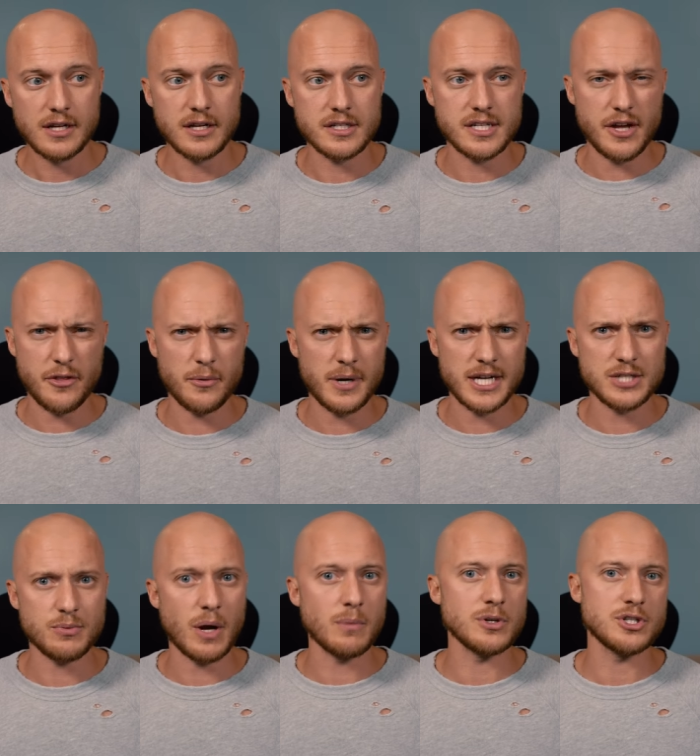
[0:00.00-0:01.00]
because
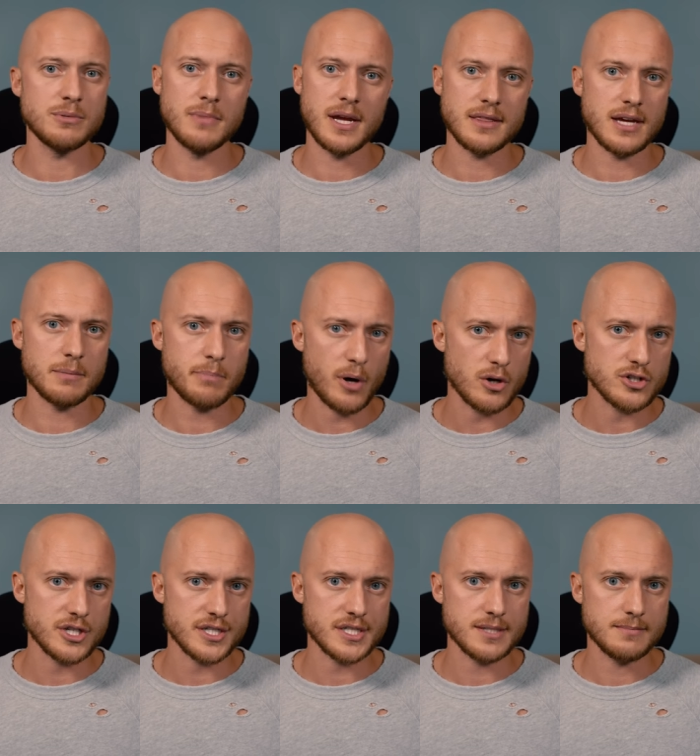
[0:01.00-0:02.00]
otherwise why would you make that
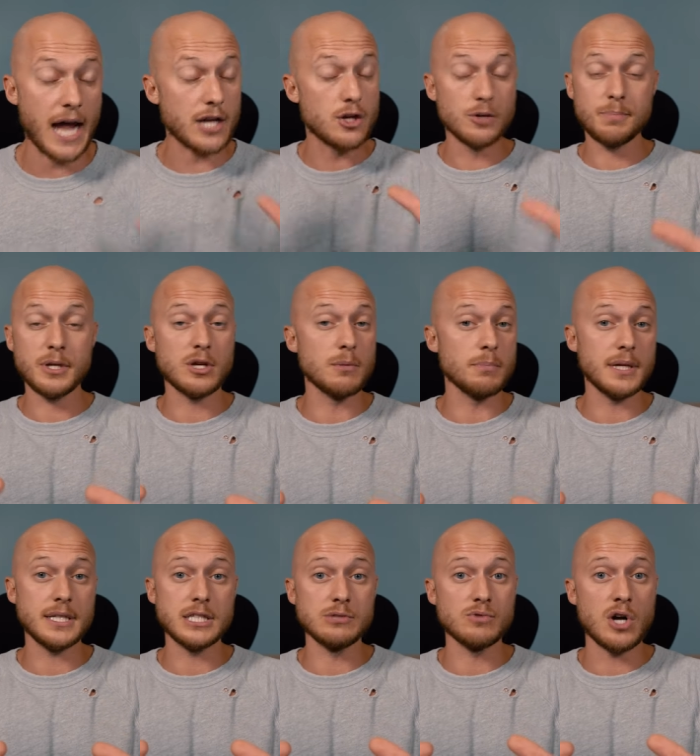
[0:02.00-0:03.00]
purchase? I could be
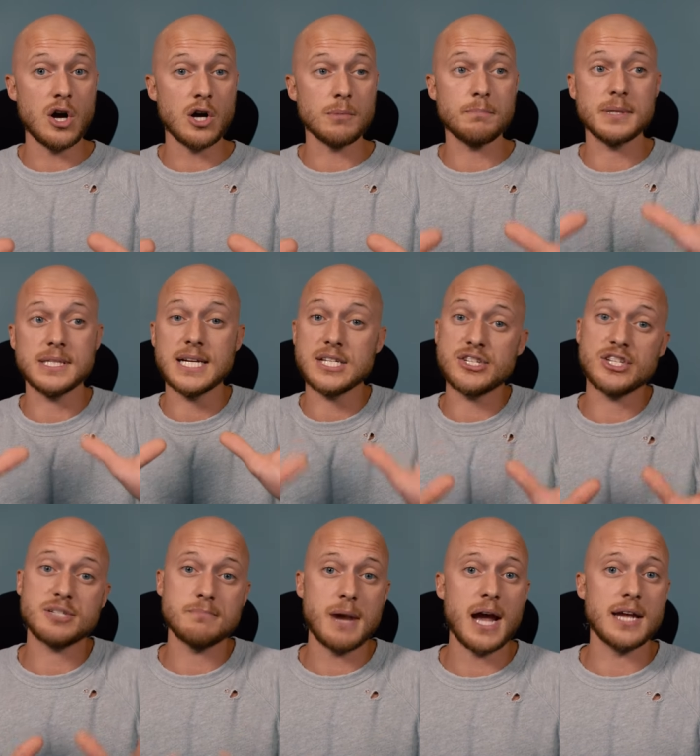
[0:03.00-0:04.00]
completely wrong, but that's
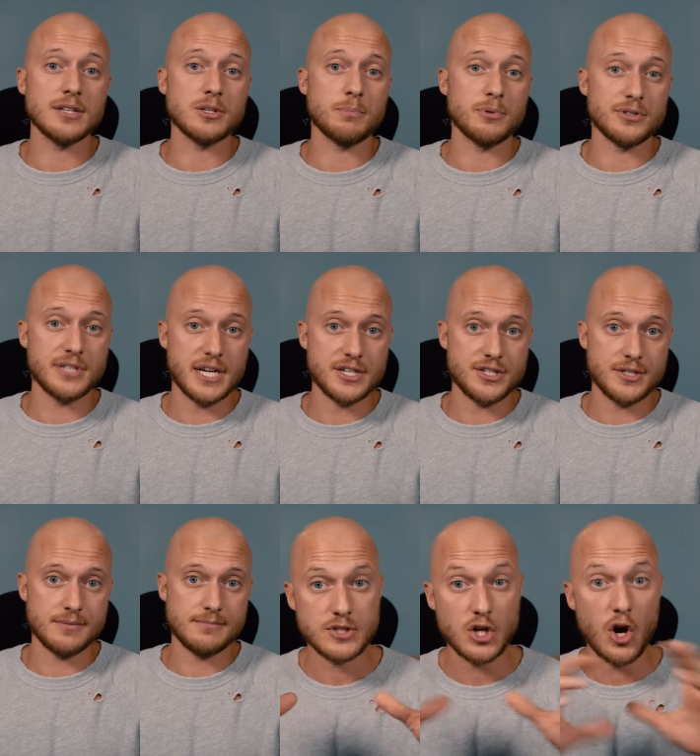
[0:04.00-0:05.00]
just my
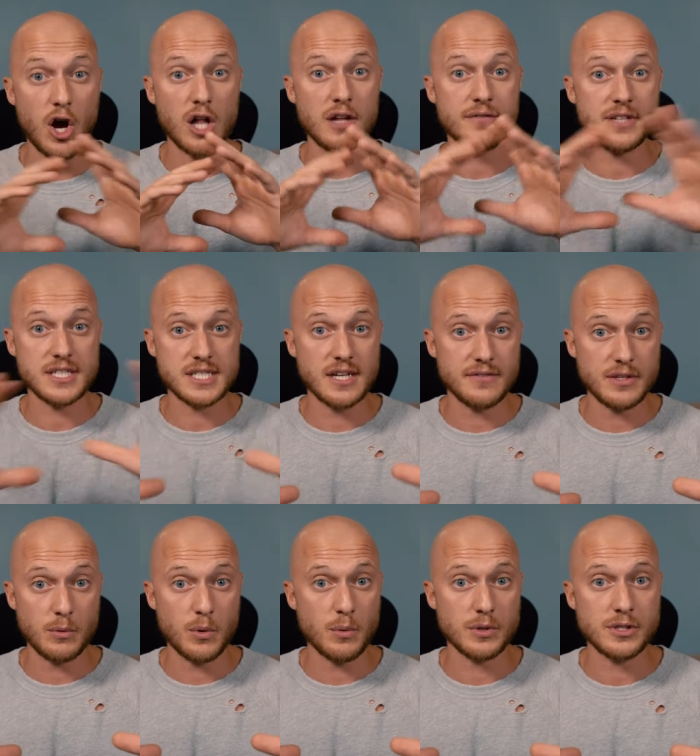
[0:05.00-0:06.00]
interpretation. So all of the stuff
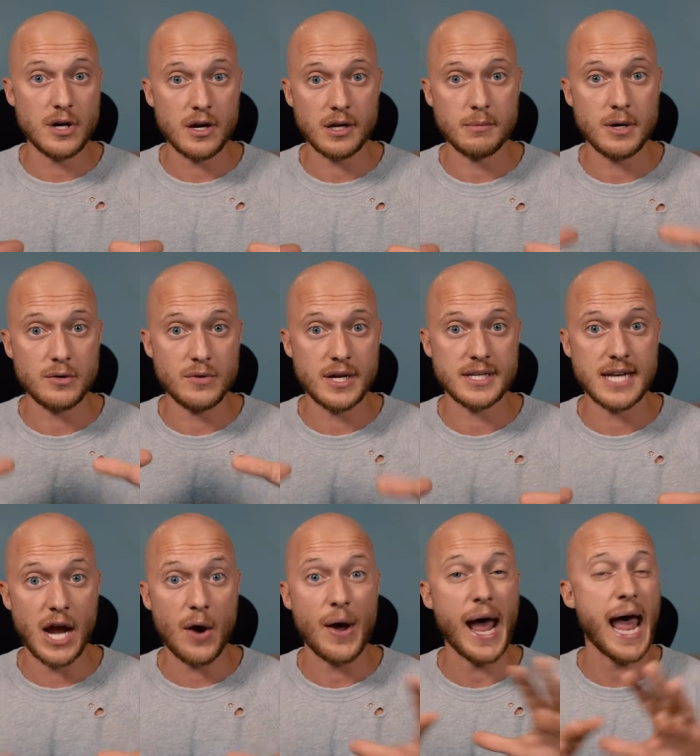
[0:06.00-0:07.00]
that we were talking about right
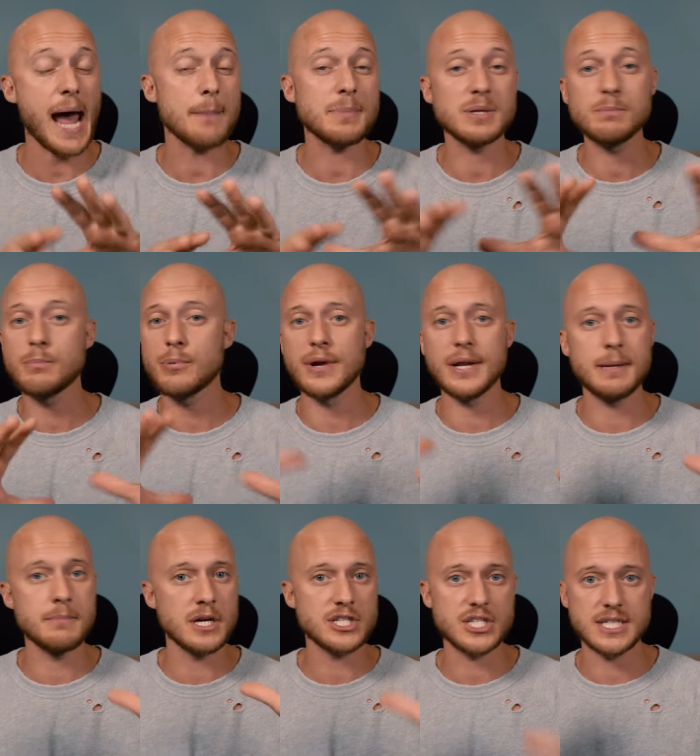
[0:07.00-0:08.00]
now happened pretty
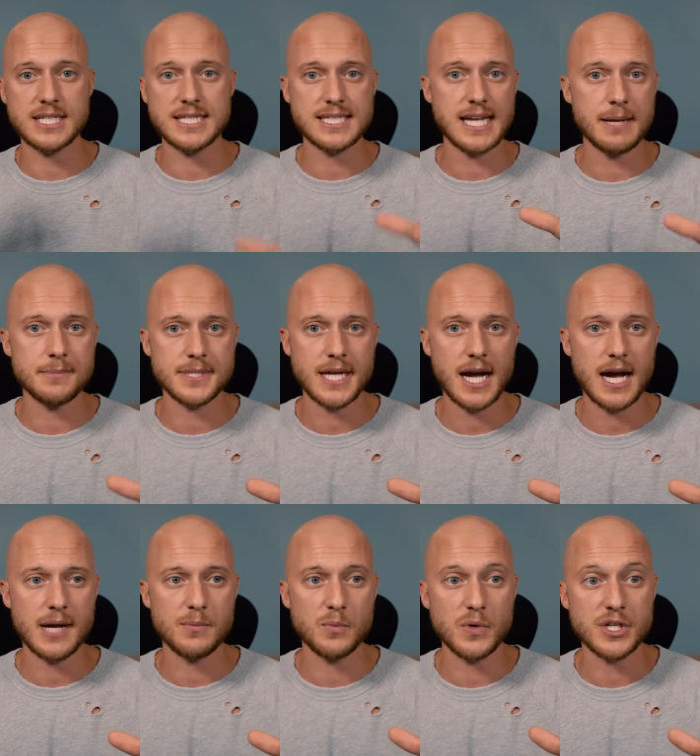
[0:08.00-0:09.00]
much at the same
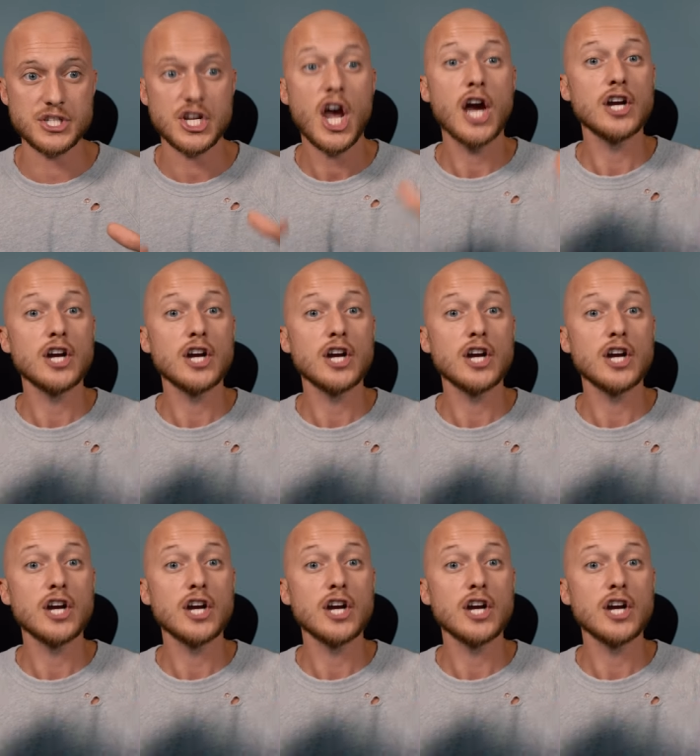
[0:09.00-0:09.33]
time, which